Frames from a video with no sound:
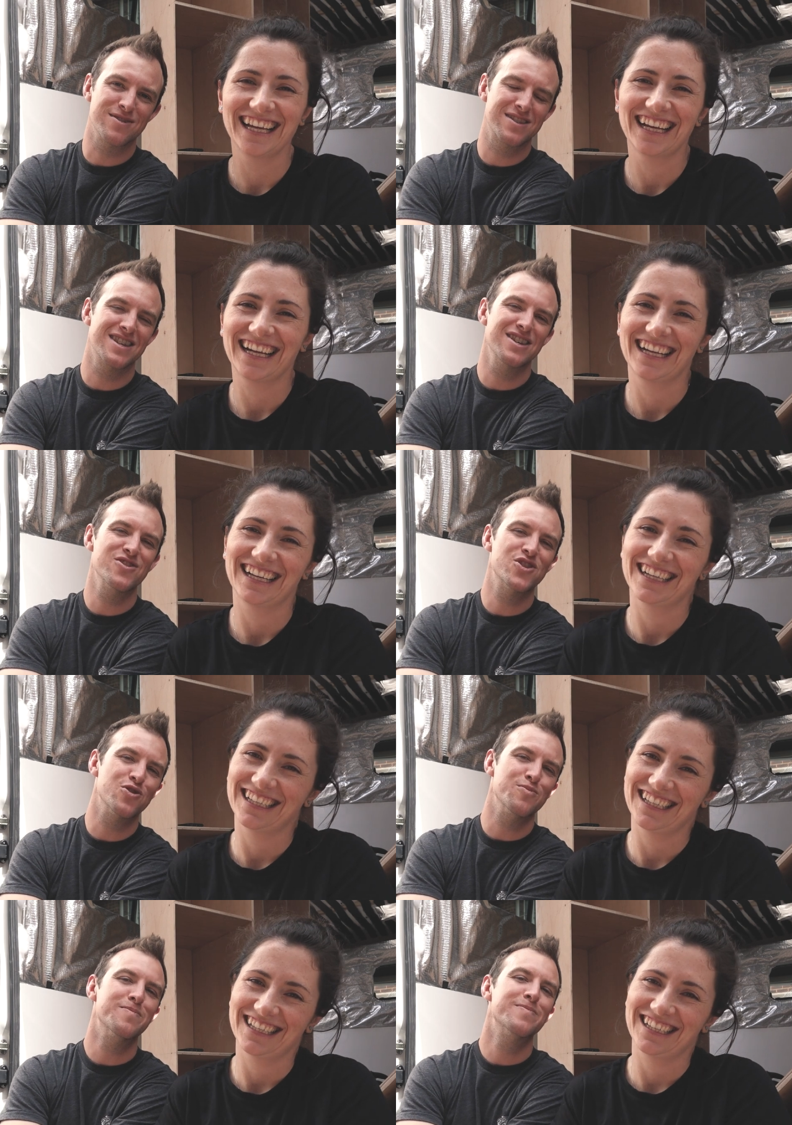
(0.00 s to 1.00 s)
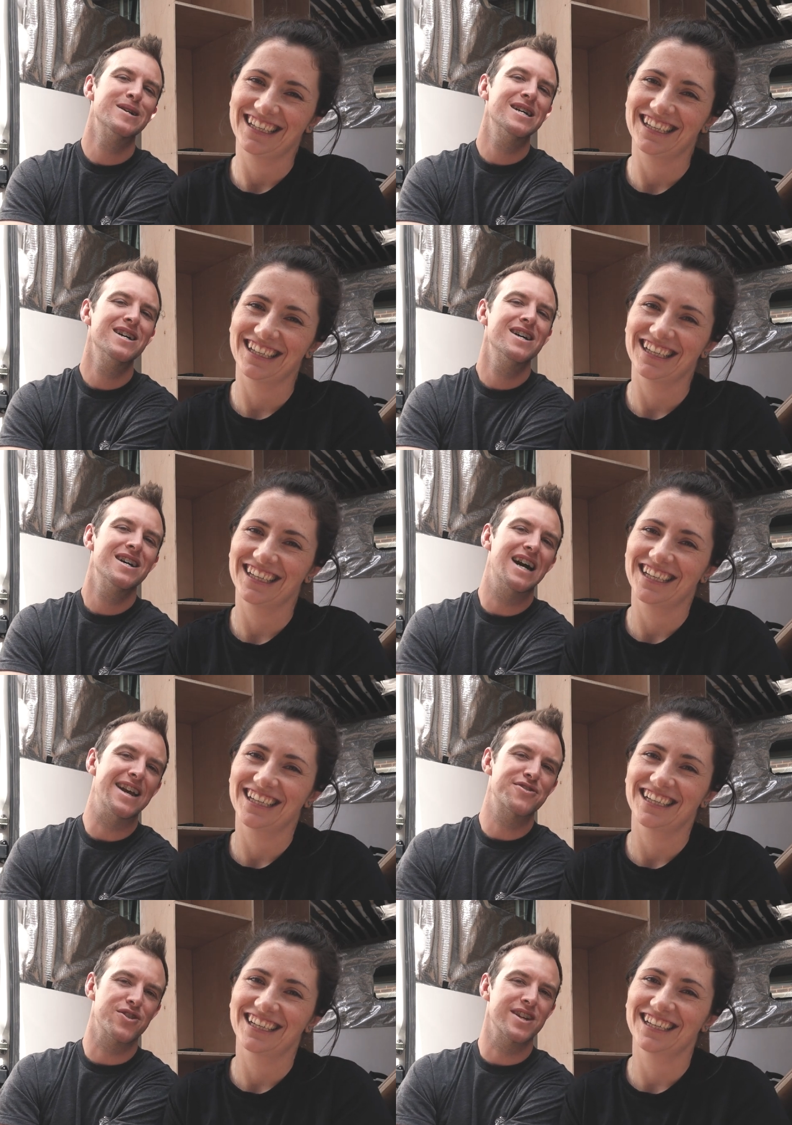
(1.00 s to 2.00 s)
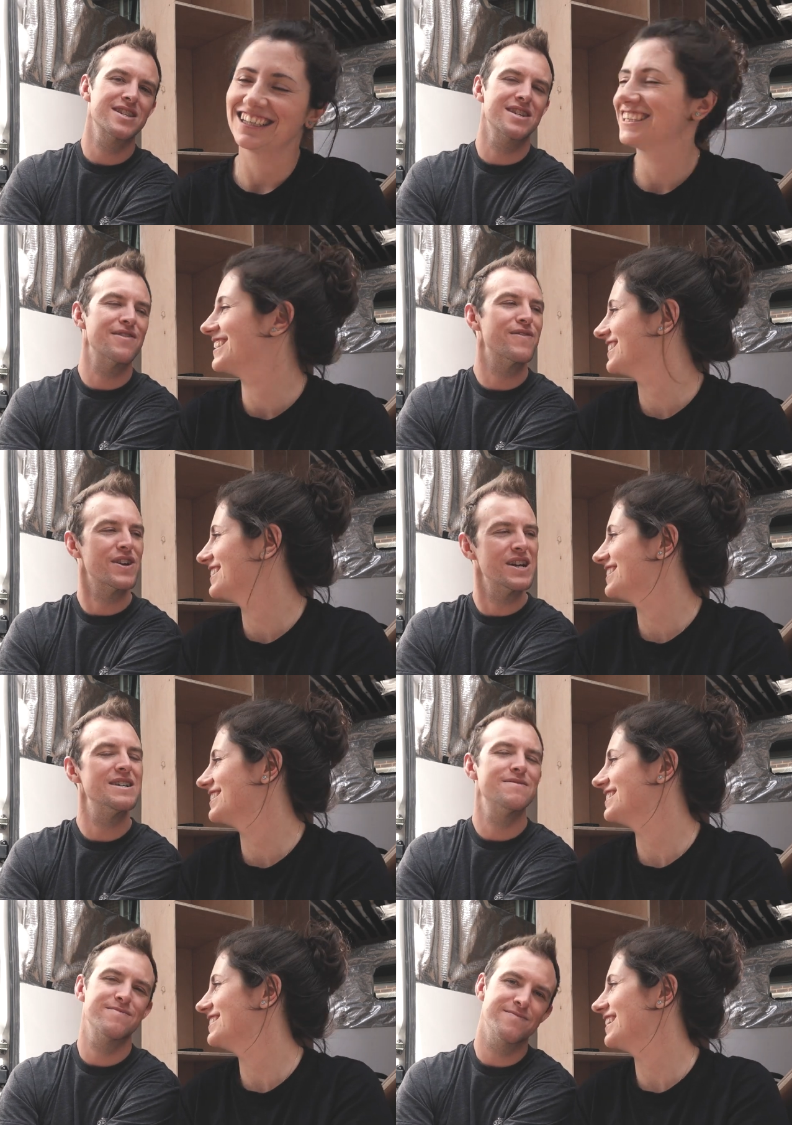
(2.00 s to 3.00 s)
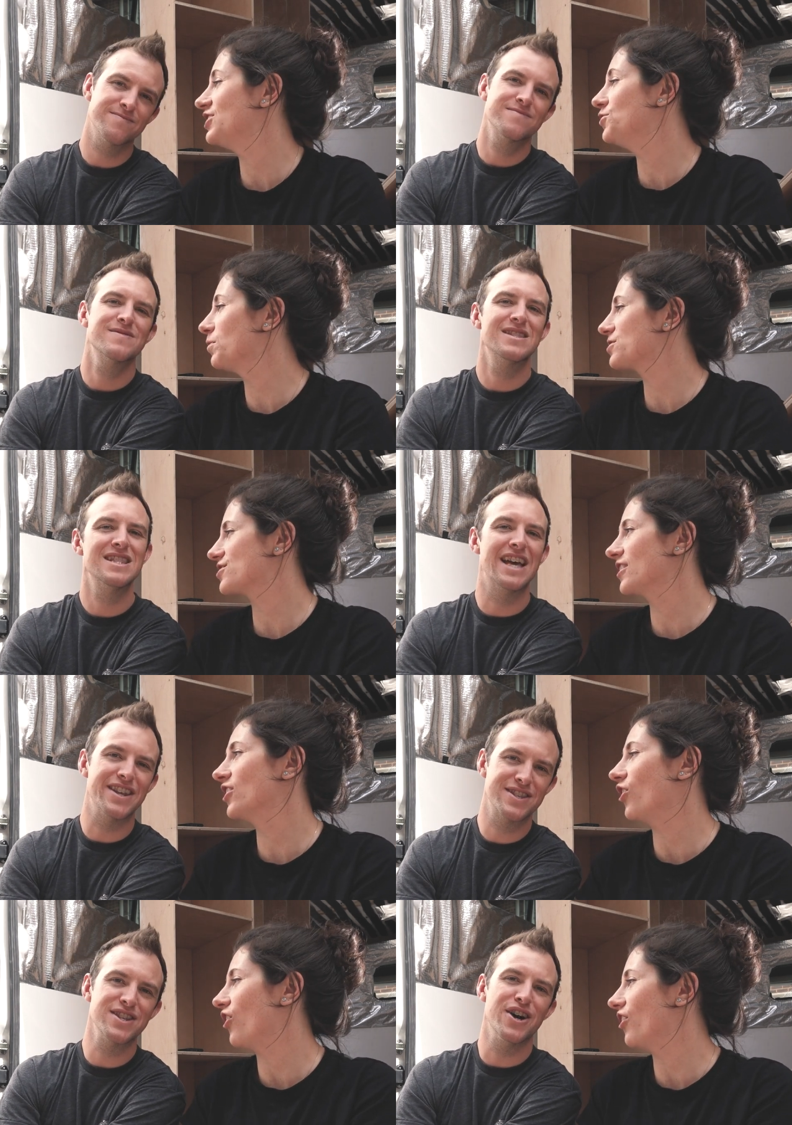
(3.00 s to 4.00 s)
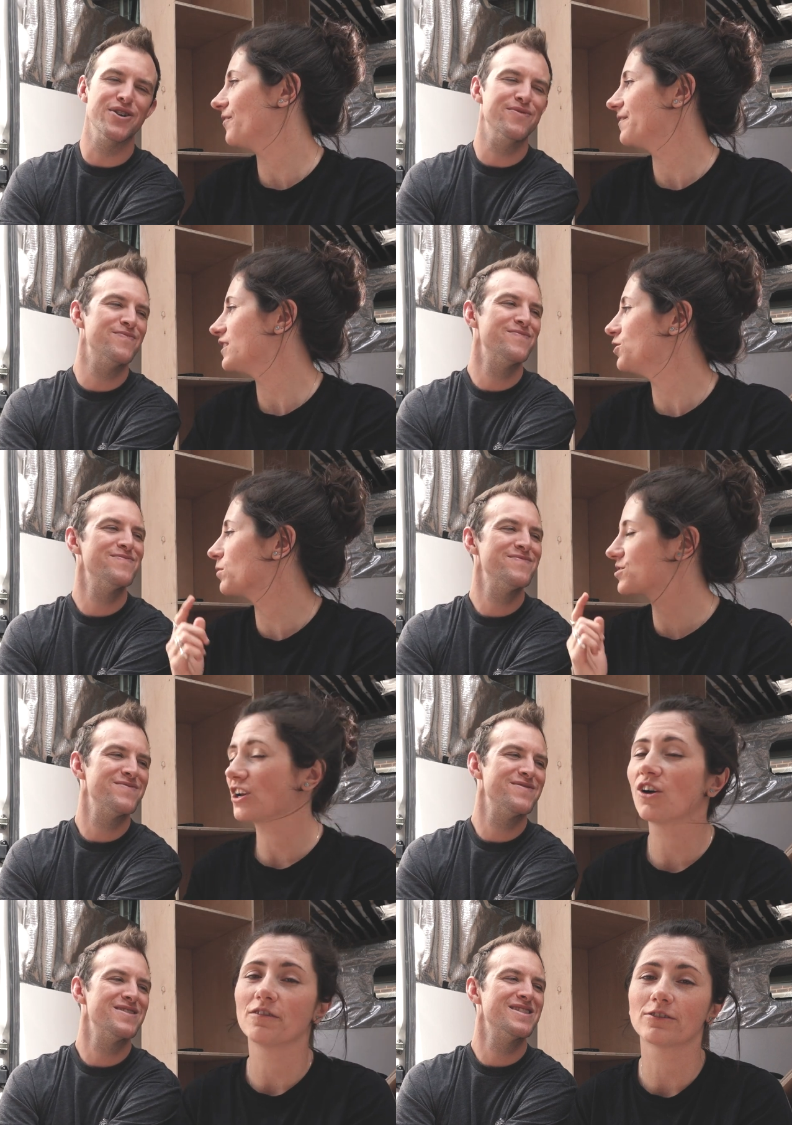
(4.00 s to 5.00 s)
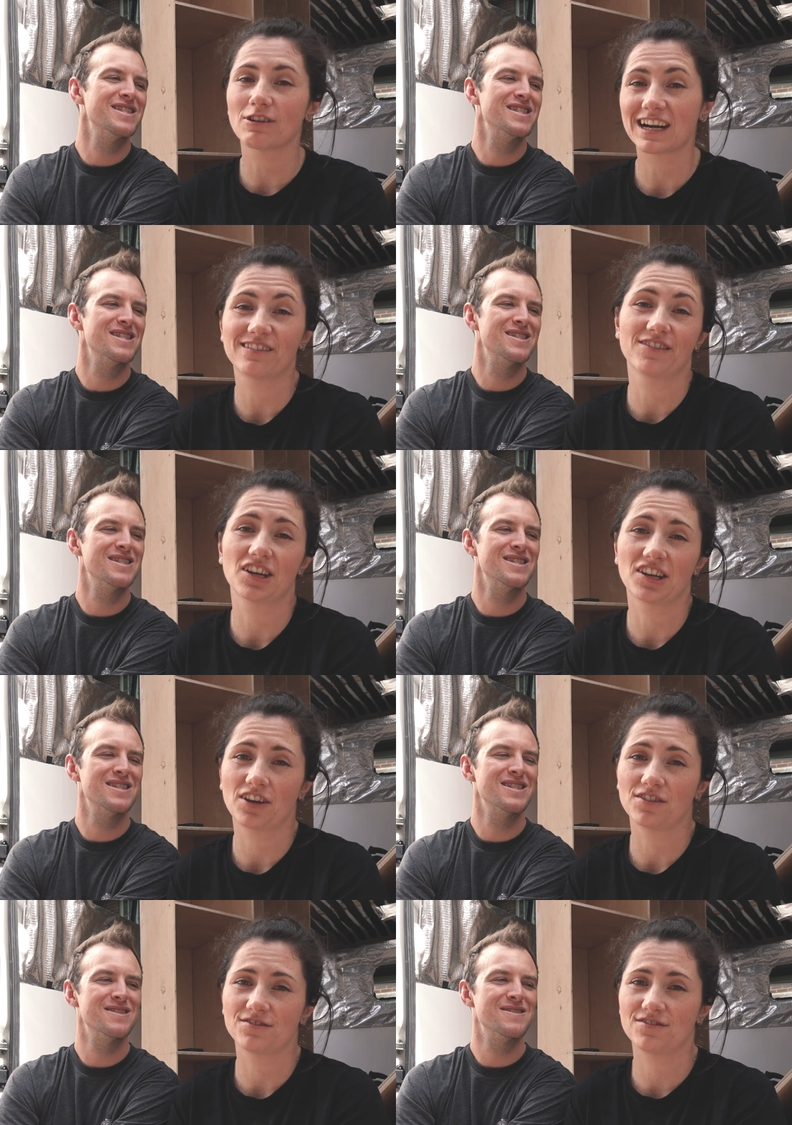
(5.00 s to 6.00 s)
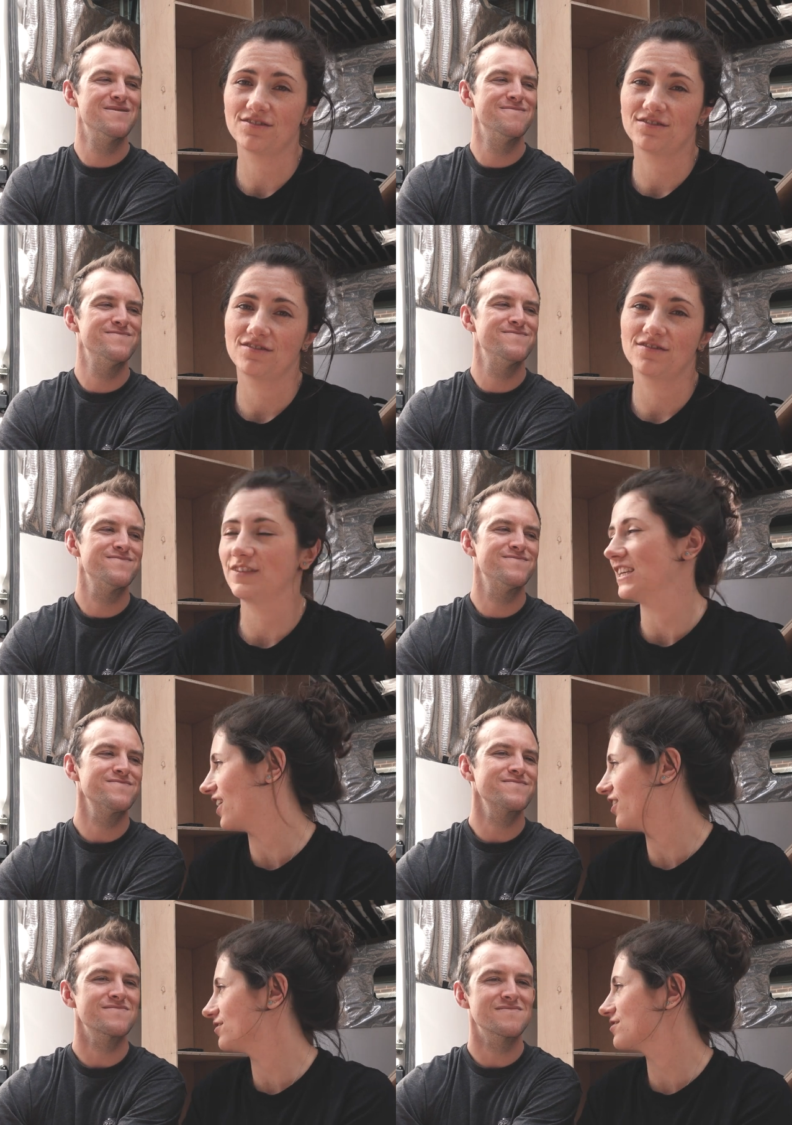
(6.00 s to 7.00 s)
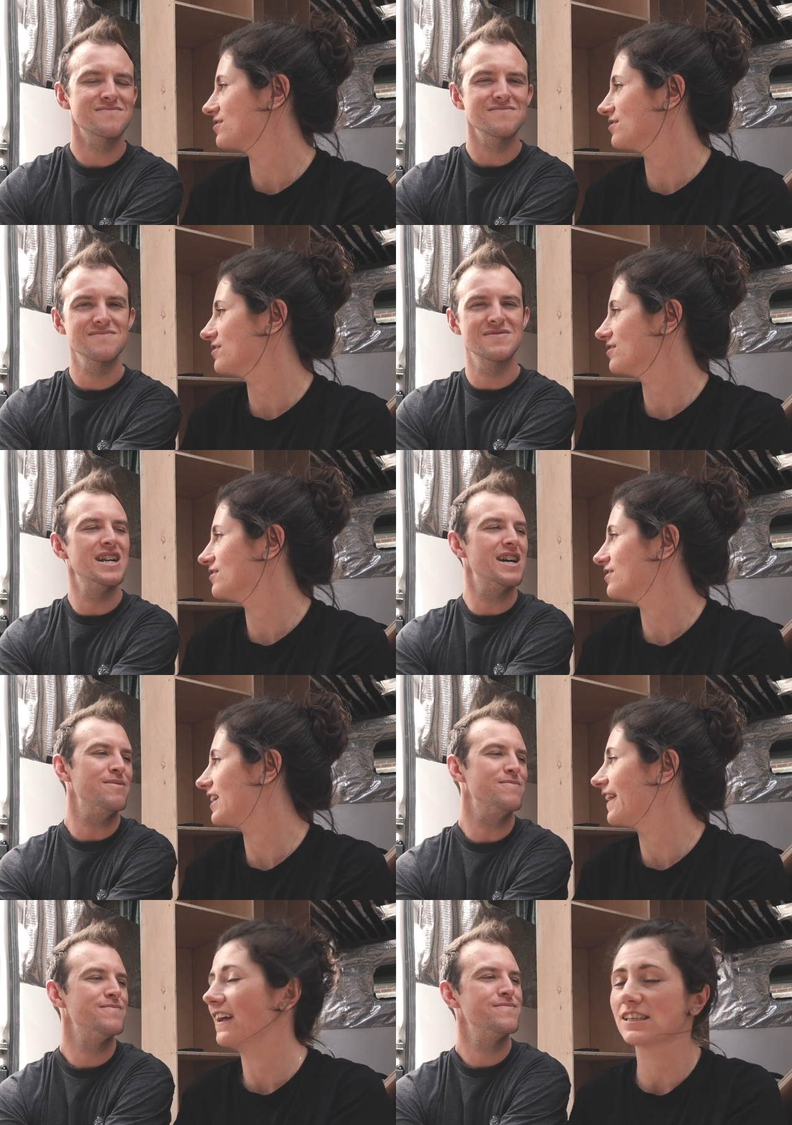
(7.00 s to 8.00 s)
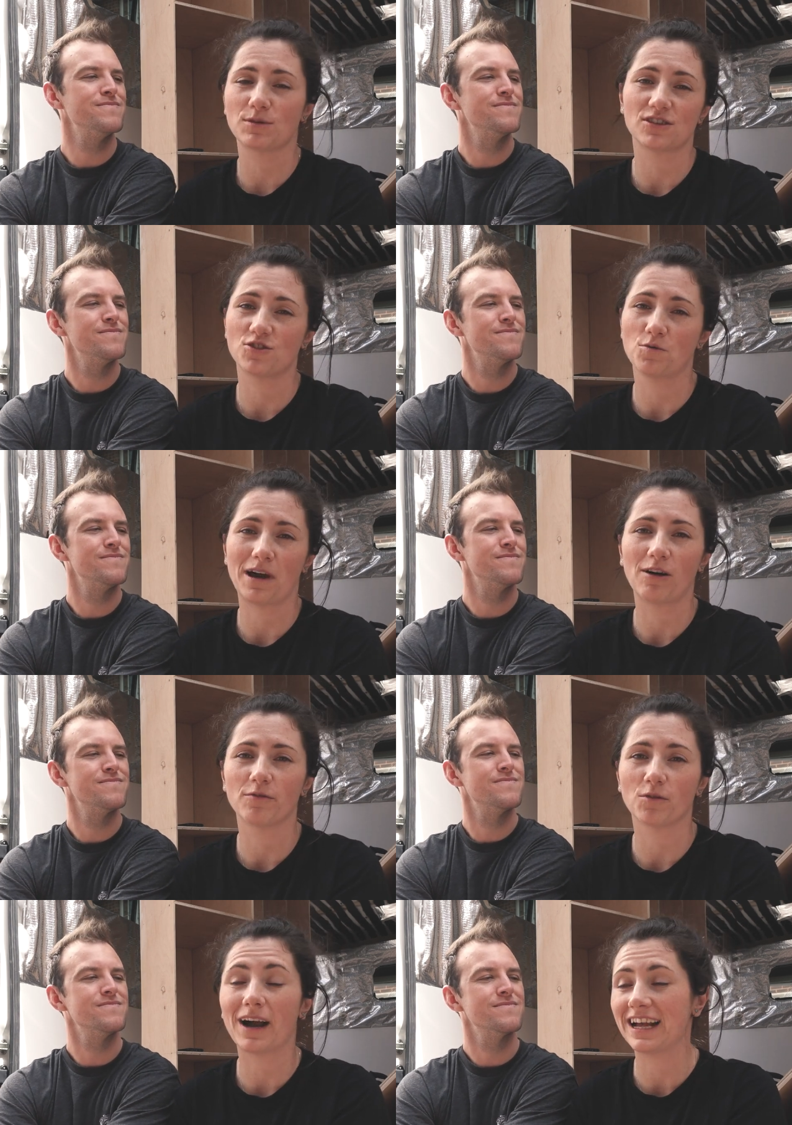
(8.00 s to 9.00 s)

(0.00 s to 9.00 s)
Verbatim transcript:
Speaker 1: wants a YouTube electronic certificate,
Speaker 2: and you watched let a lot. Us know. You watched a lot of Greg Virgoe's videos. Yeah. And that's been super helpful,